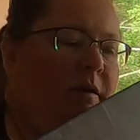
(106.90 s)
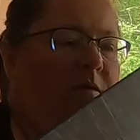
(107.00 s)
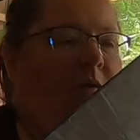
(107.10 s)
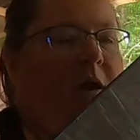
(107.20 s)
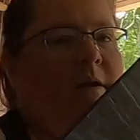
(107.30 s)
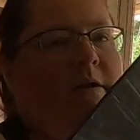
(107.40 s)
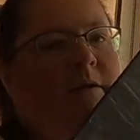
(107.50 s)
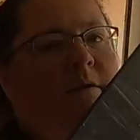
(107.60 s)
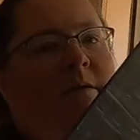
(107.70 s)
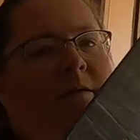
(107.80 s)
a lot
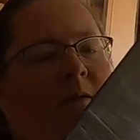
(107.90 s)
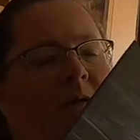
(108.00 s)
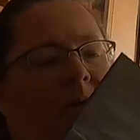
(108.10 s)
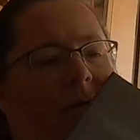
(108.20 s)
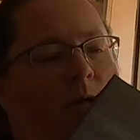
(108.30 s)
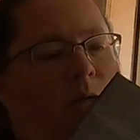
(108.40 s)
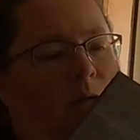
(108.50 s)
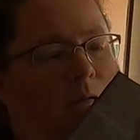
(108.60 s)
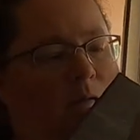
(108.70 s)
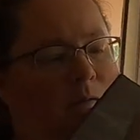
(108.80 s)
of
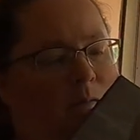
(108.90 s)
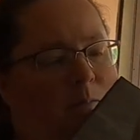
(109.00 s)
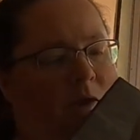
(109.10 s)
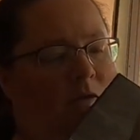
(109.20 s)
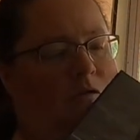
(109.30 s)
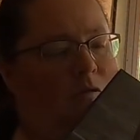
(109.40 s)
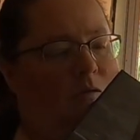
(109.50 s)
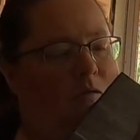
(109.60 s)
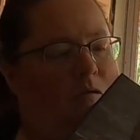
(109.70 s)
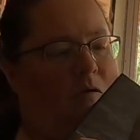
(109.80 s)

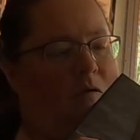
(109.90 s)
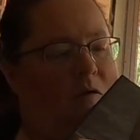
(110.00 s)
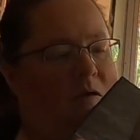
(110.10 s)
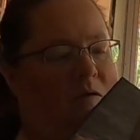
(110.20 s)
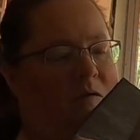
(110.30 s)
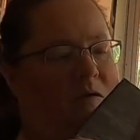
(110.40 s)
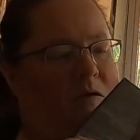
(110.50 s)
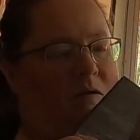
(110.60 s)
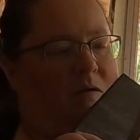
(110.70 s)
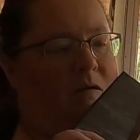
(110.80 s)
pictures and things in
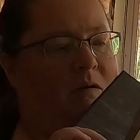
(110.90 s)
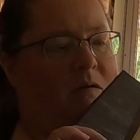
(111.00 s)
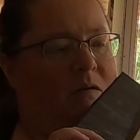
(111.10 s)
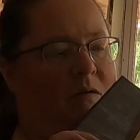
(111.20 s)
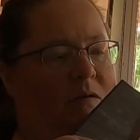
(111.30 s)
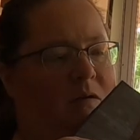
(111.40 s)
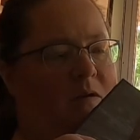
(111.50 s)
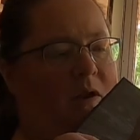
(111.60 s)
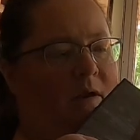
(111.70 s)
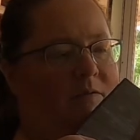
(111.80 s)
here.
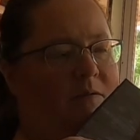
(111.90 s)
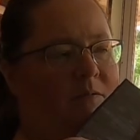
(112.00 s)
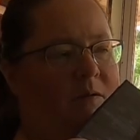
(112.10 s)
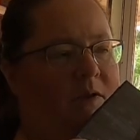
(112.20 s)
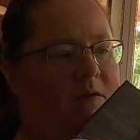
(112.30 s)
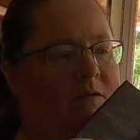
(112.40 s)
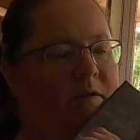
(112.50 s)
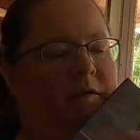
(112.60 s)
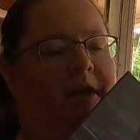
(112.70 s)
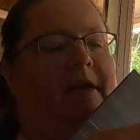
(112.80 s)
Haven't really
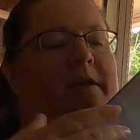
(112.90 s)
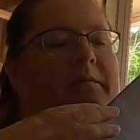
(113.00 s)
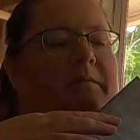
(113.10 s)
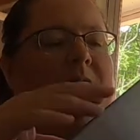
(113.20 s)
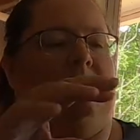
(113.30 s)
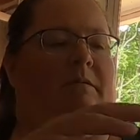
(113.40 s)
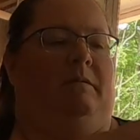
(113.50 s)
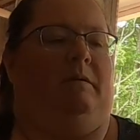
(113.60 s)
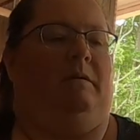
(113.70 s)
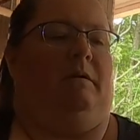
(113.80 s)
looked at it
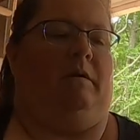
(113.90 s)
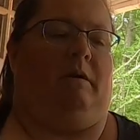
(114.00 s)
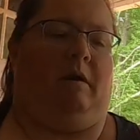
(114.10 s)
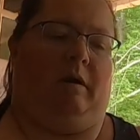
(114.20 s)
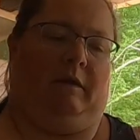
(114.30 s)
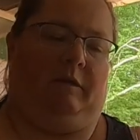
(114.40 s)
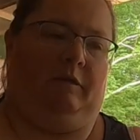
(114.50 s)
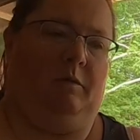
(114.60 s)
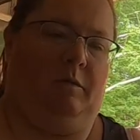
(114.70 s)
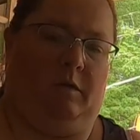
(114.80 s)
too